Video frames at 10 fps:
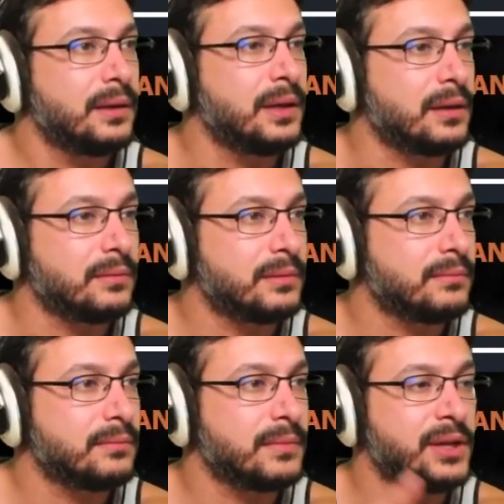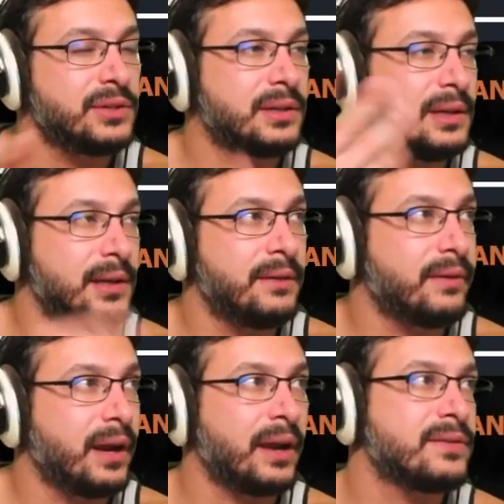you know,
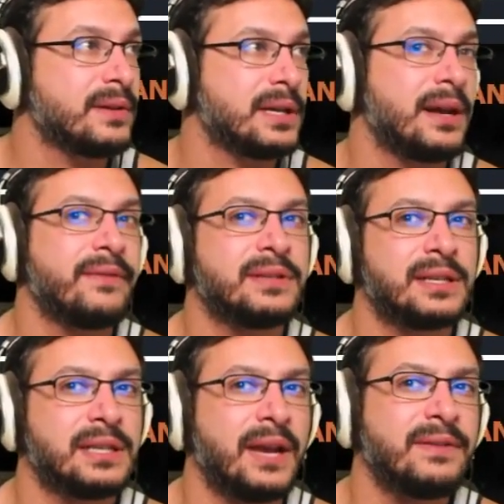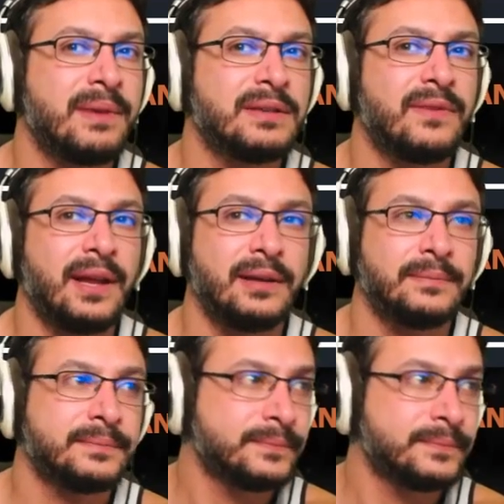give something else flying.